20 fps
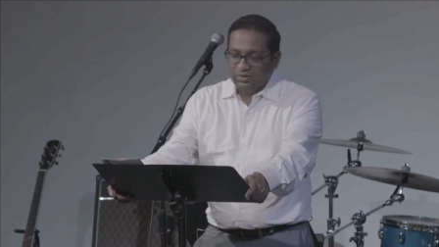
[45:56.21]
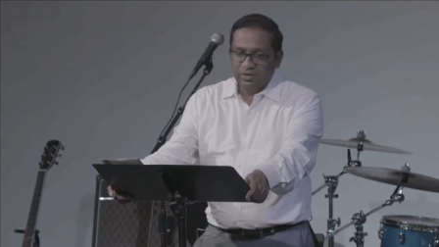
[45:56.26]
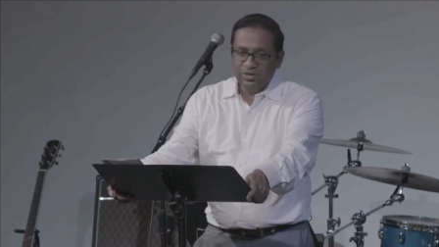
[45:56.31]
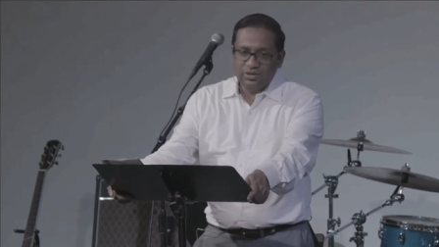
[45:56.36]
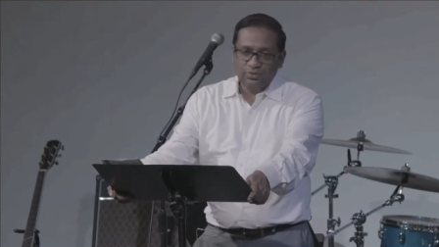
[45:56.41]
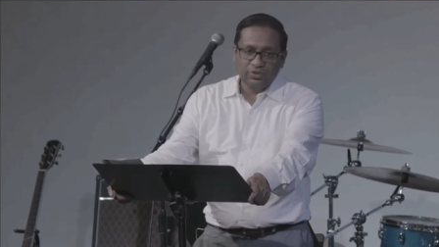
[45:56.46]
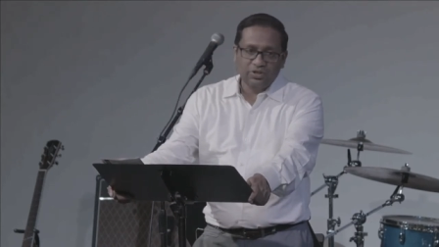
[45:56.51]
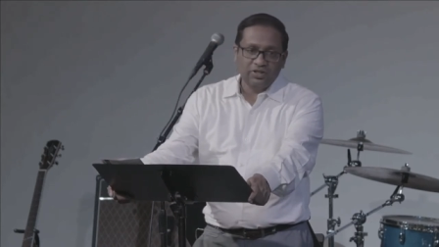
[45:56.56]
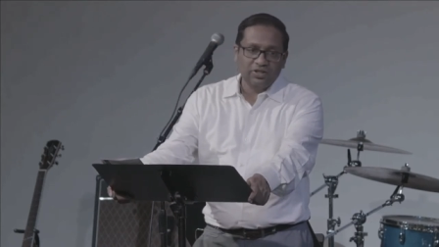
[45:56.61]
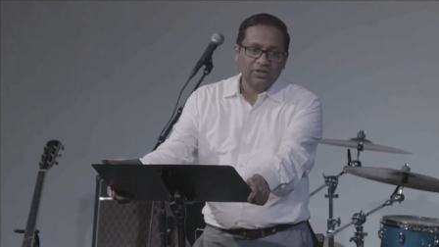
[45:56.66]

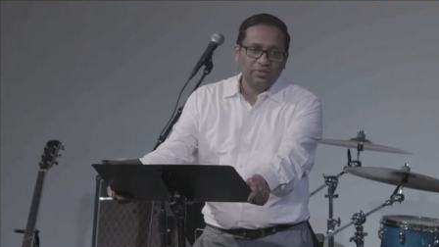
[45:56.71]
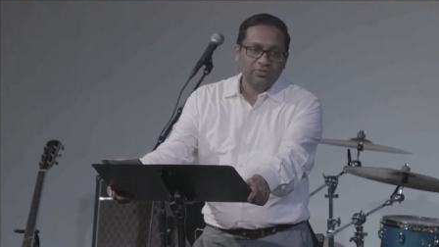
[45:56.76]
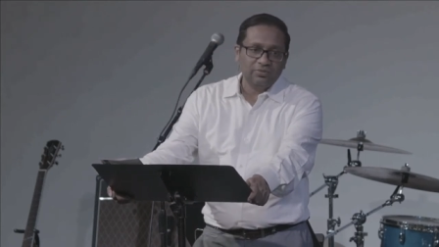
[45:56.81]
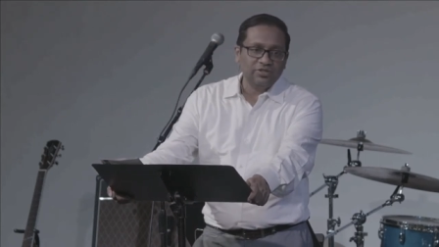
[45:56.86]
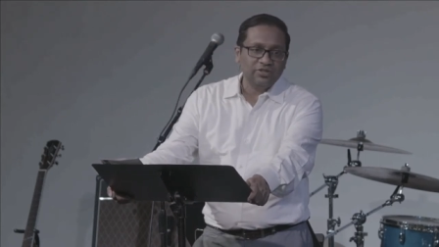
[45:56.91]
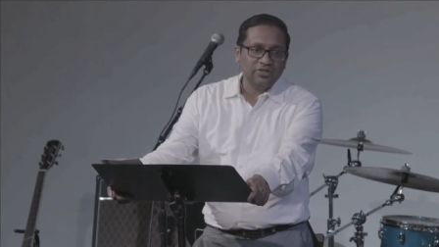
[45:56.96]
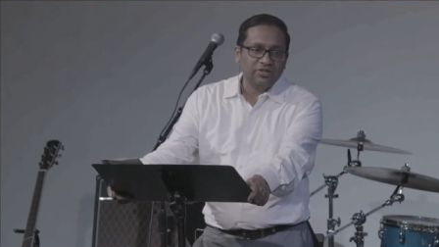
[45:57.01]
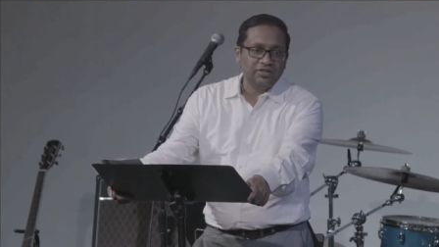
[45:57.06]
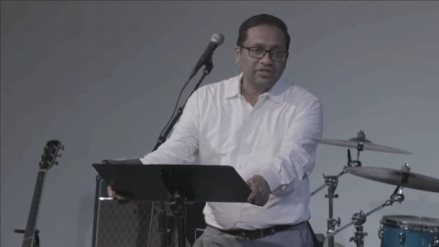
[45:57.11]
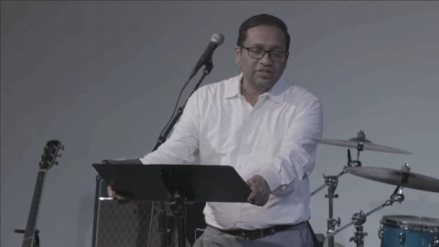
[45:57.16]
As we come
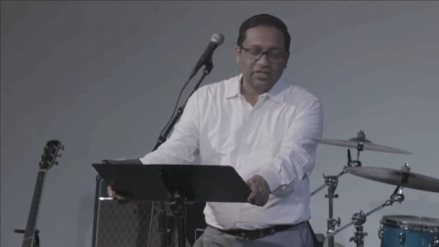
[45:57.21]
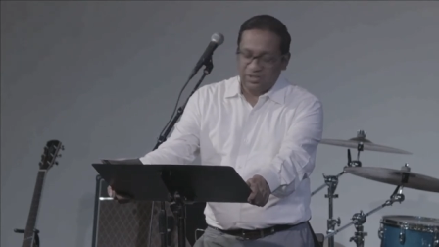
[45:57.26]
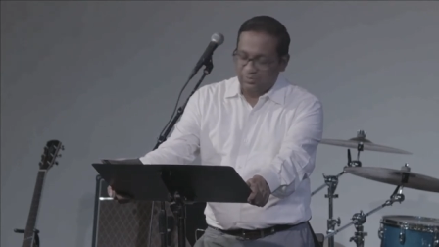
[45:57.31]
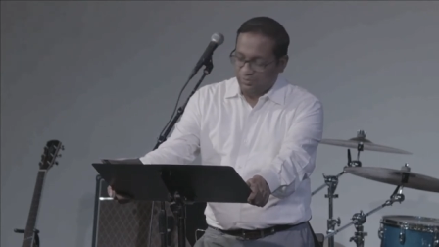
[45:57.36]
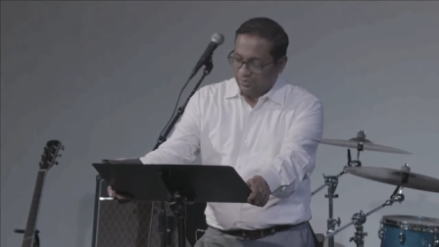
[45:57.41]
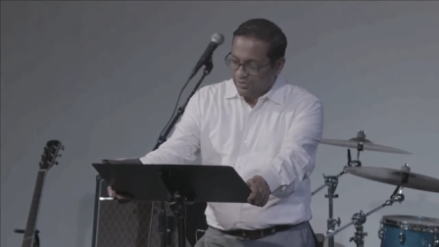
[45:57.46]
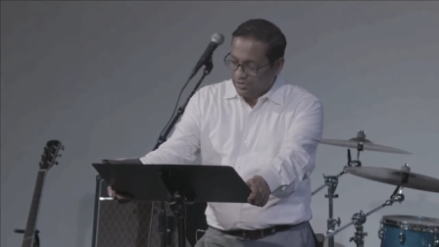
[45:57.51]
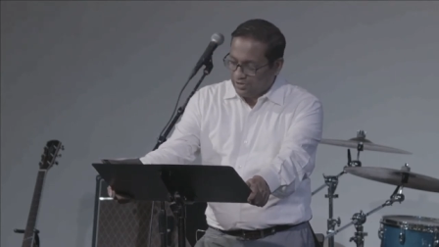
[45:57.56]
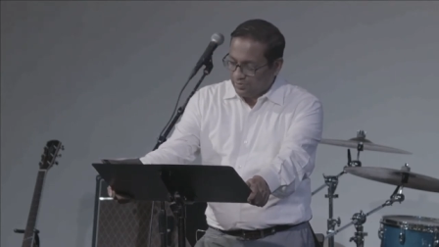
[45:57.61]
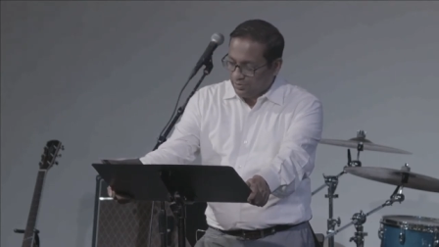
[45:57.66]
to the
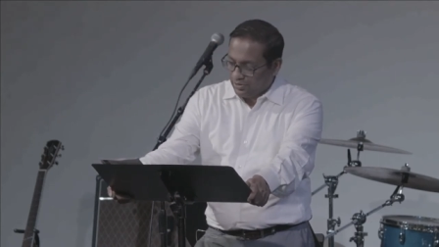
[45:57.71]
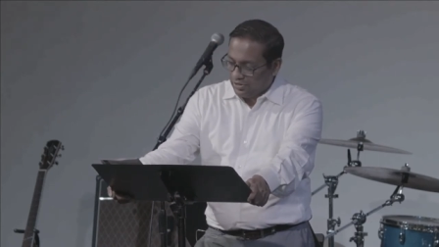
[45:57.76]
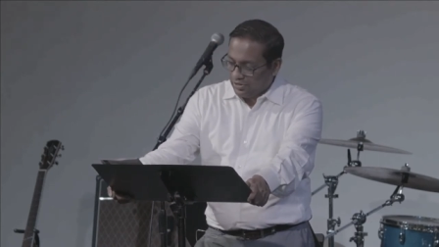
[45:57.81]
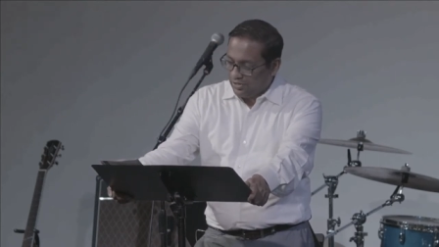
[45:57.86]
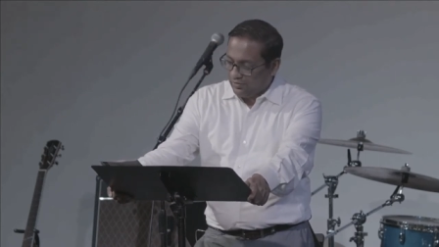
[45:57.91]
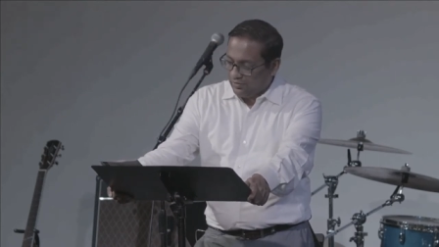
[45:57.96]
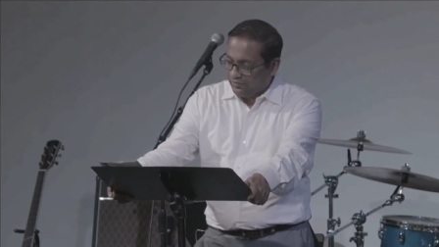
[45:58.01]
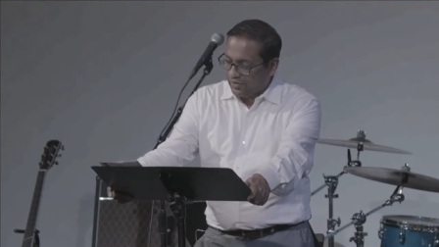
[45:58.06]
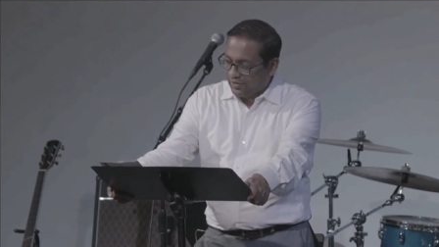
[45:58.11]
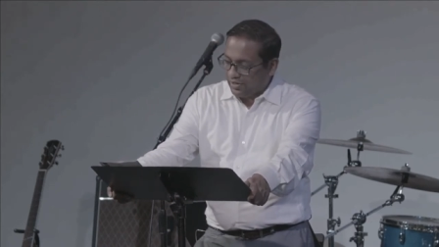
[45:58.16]
table this morning,
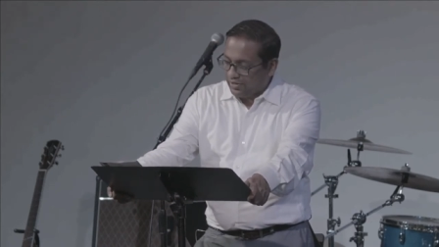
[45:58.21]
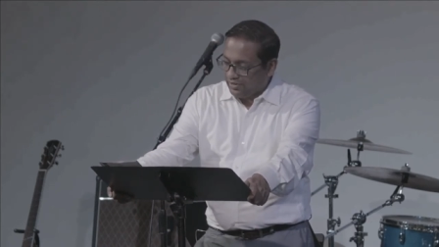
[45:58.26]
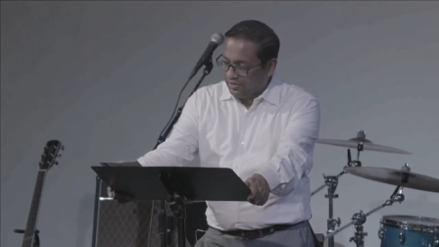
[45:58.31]
I invite